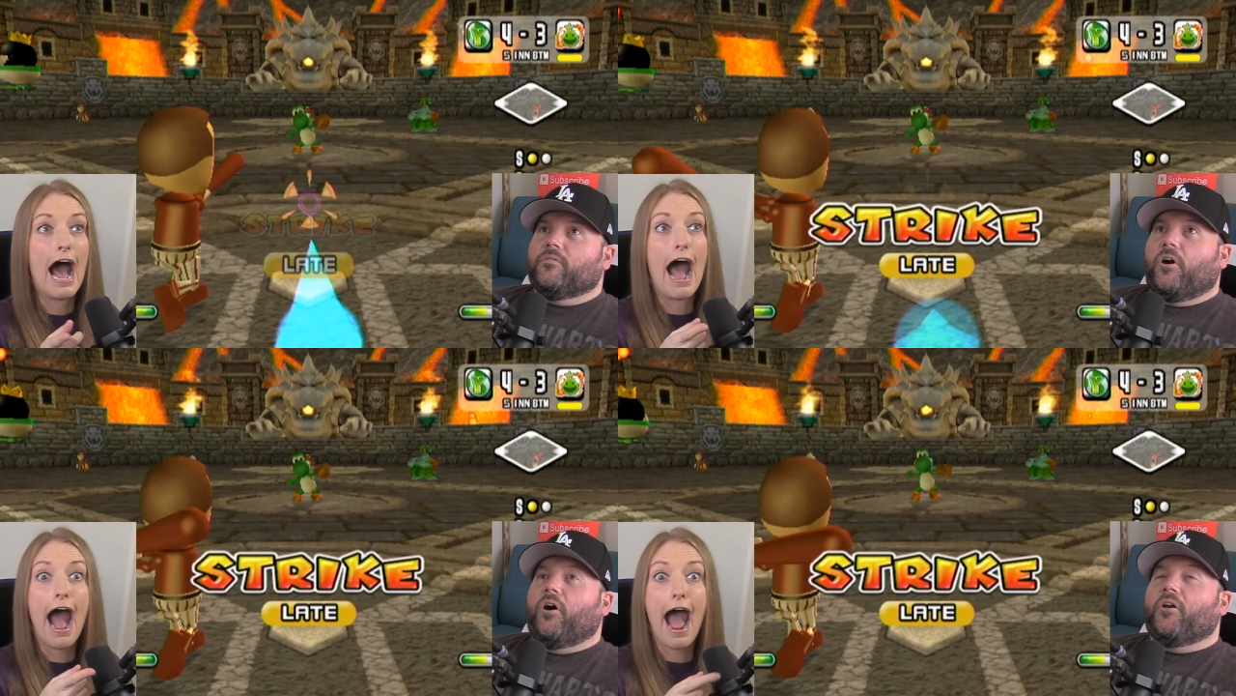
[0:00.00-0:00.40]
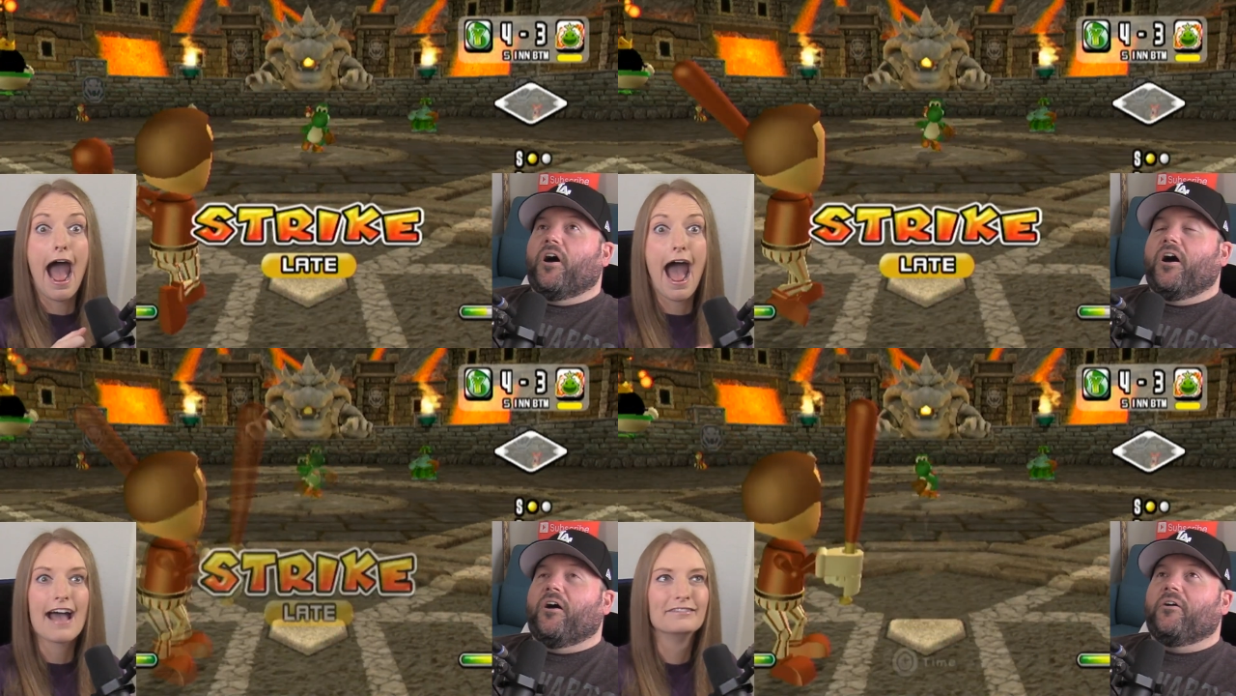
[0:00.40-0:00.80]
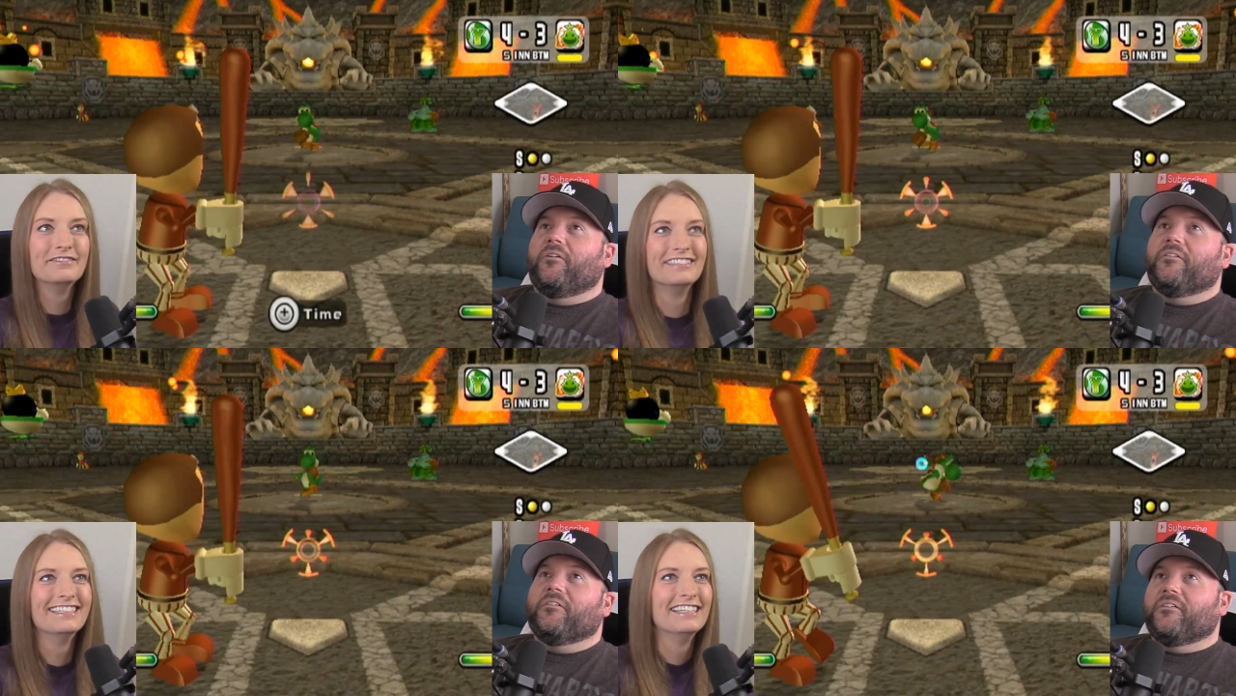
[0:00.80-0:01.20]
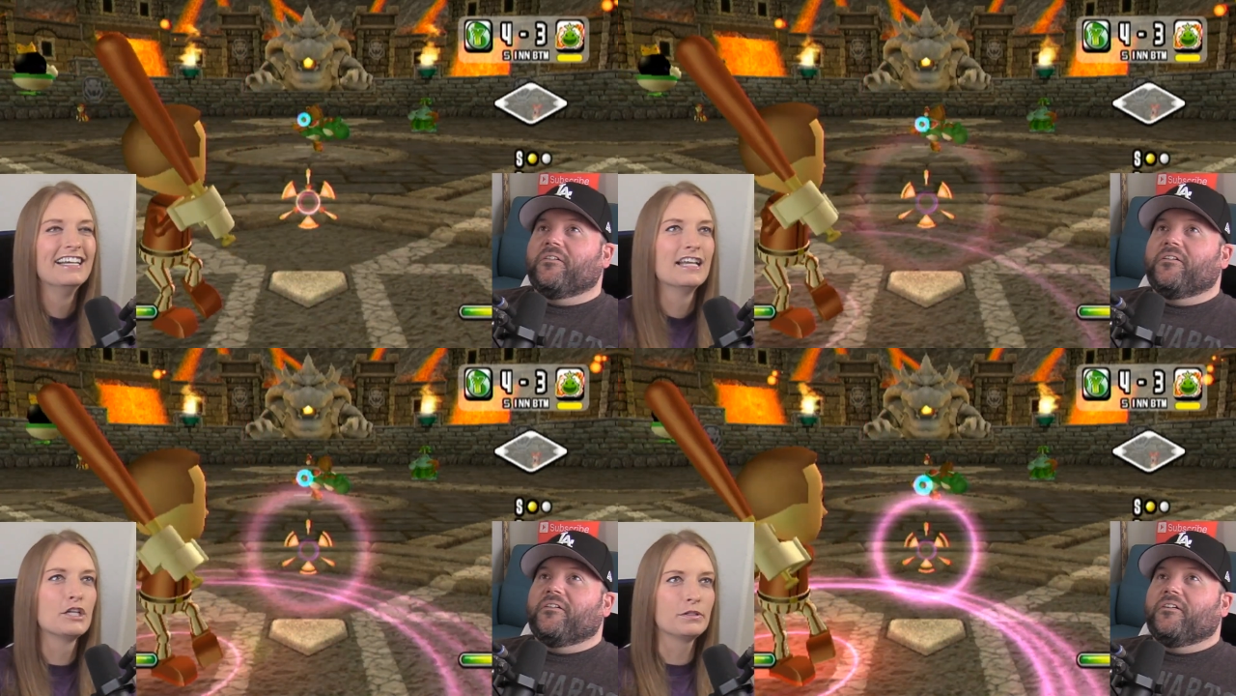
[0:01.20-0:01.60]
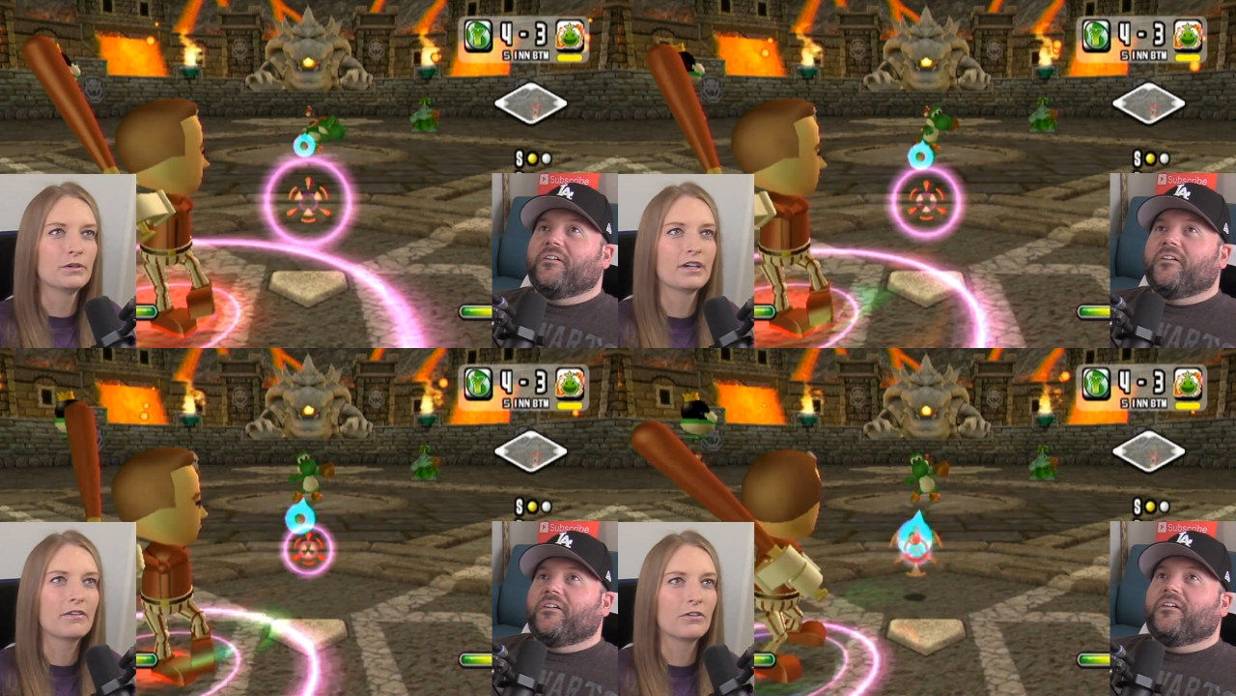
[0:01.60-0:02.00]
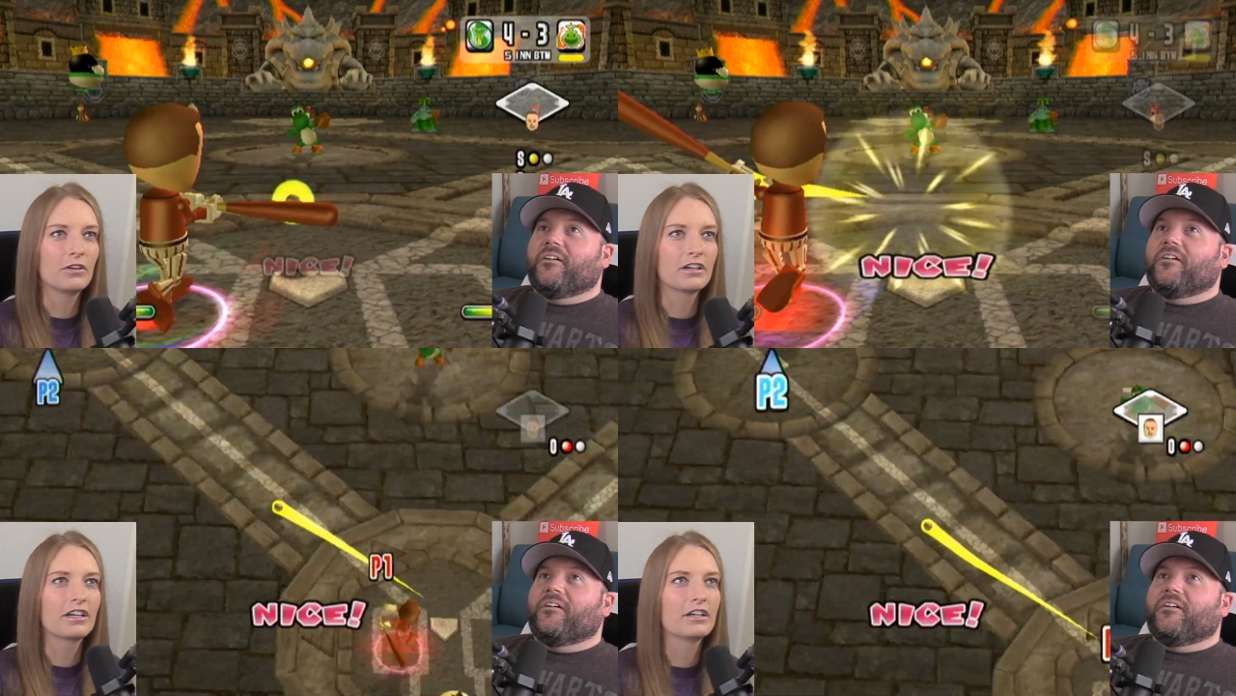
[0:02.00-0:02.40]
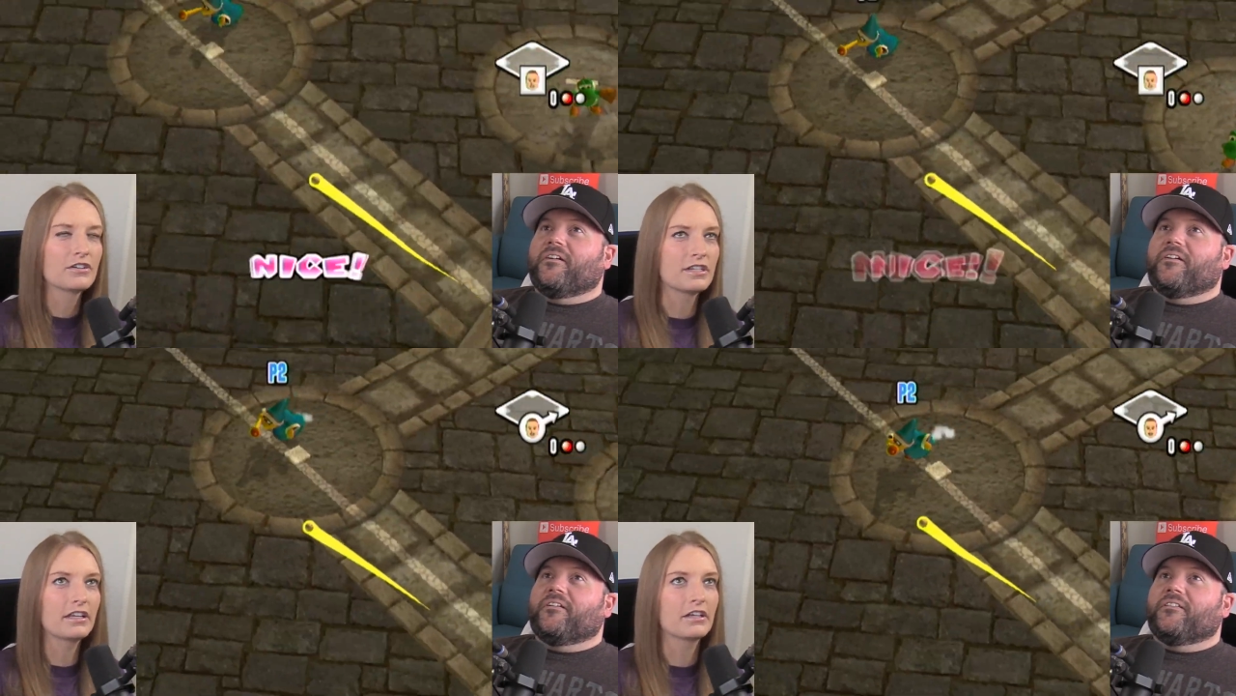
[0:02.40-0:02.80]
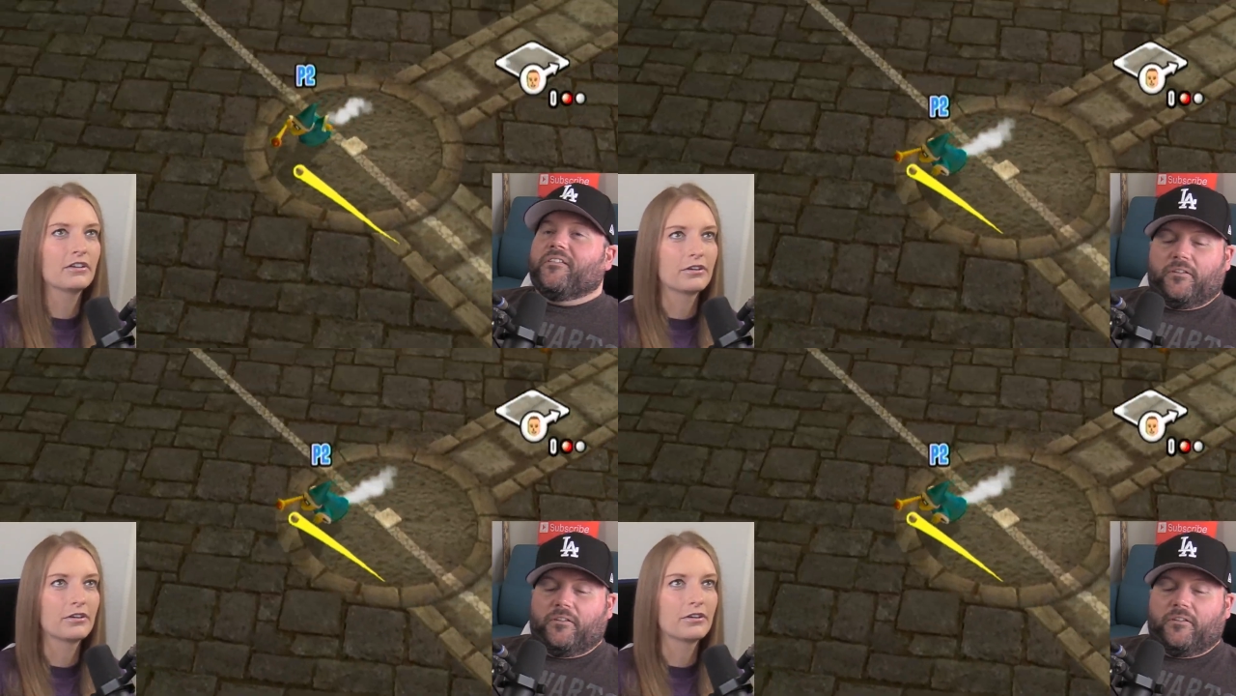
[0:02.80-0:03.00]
Speaker 1: oh no. That's what you get for looking at your cellular oh.